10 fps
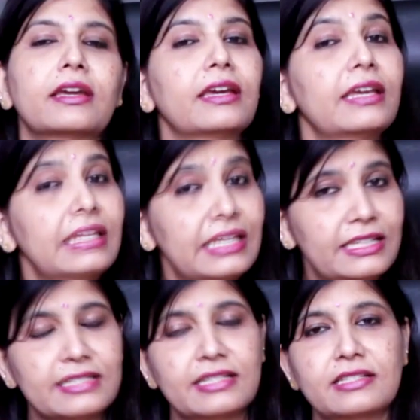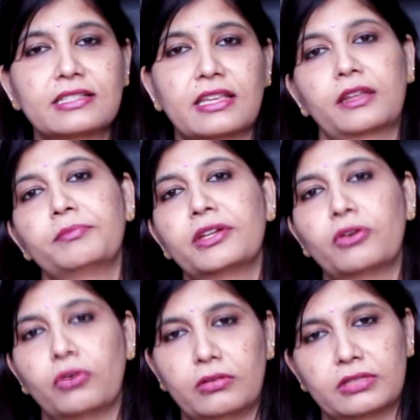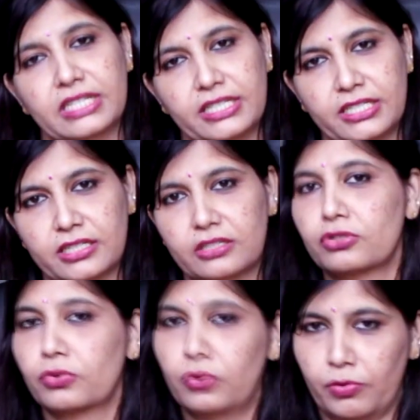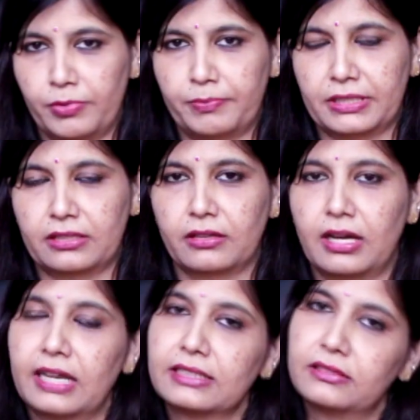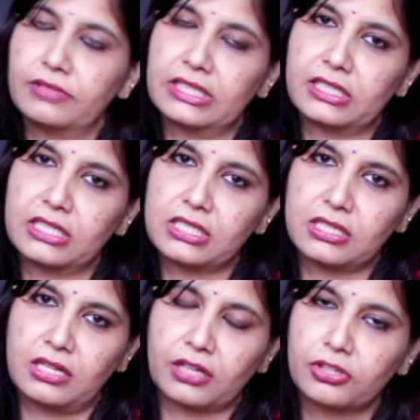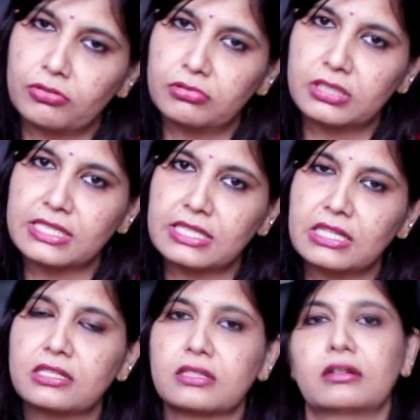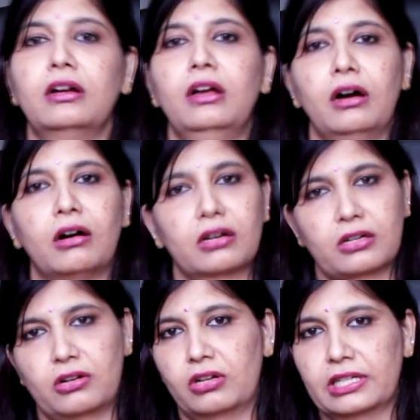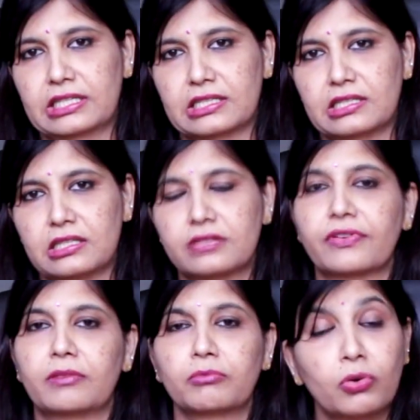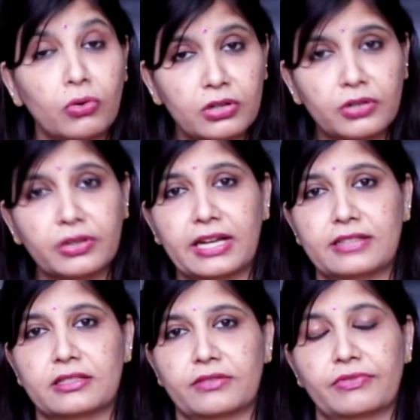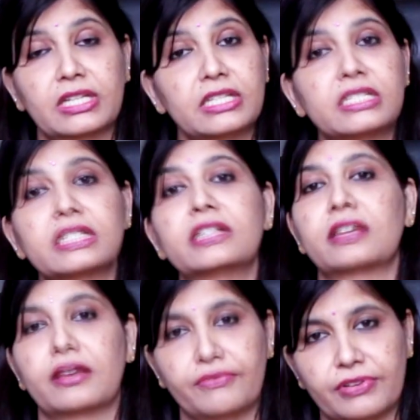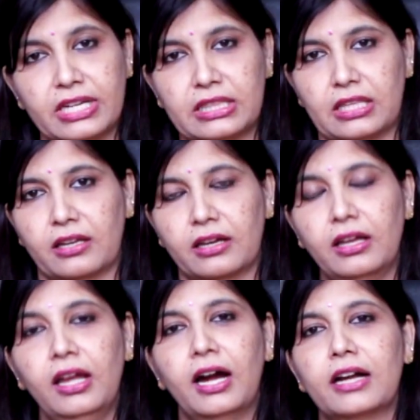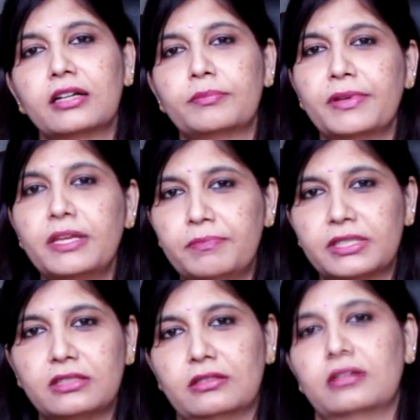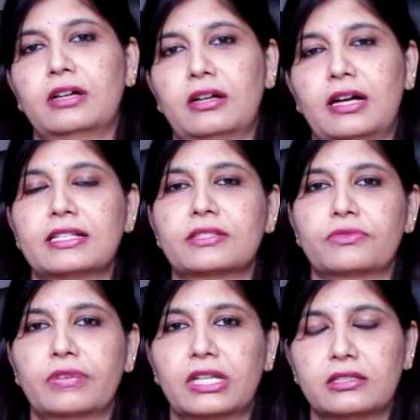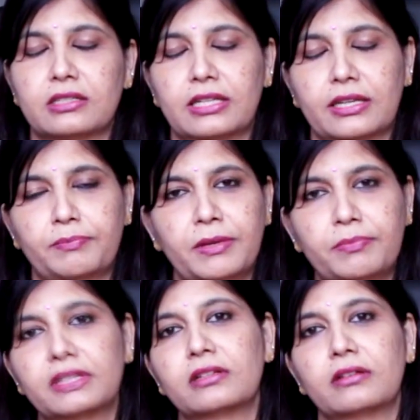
any disease can be uh, treated through homeopathy, either whether it is an acute disease or chronic disease. From cold to cancer, we can treat everything. And people, as well as like people